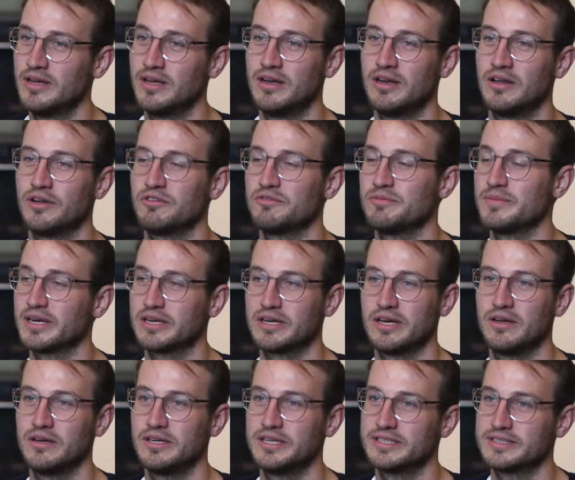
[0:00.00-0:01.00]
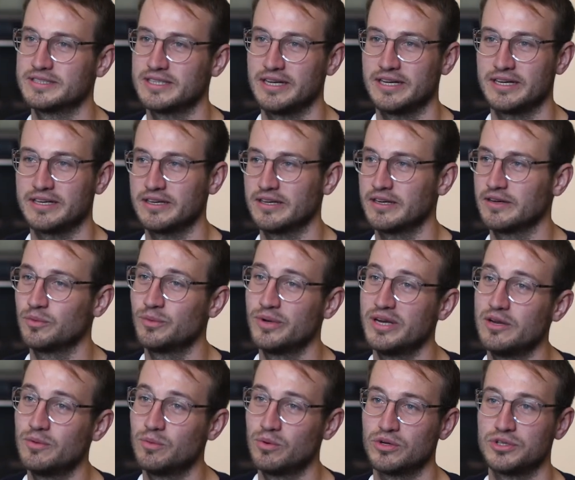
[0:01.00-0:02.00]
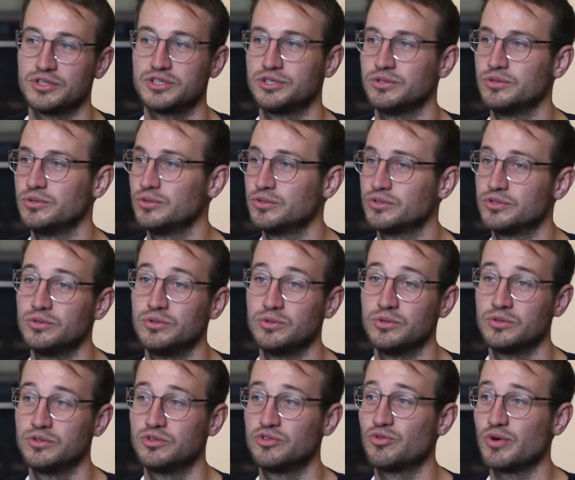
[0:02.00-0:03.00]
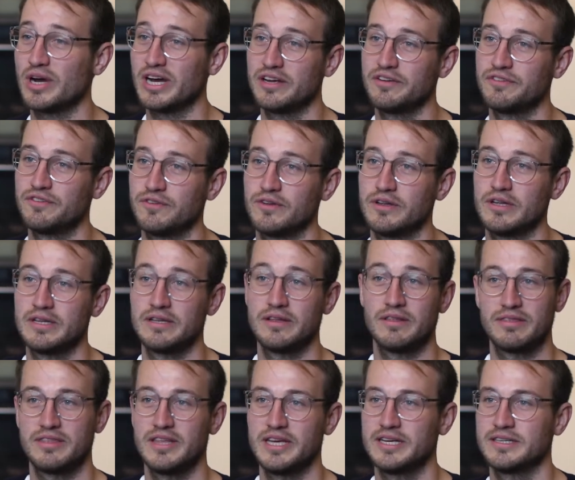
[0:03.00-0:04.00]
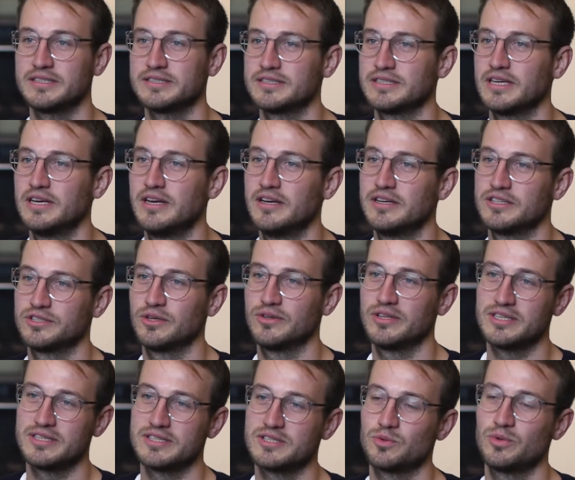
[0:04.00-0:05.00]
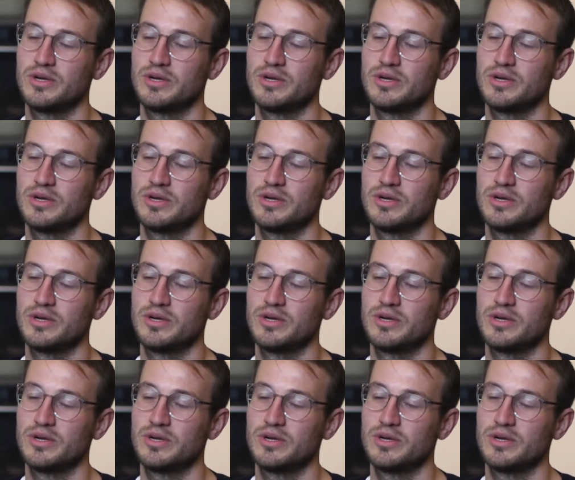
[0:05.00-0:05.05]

a lot of my colleagues like really want to, to drive things, so that is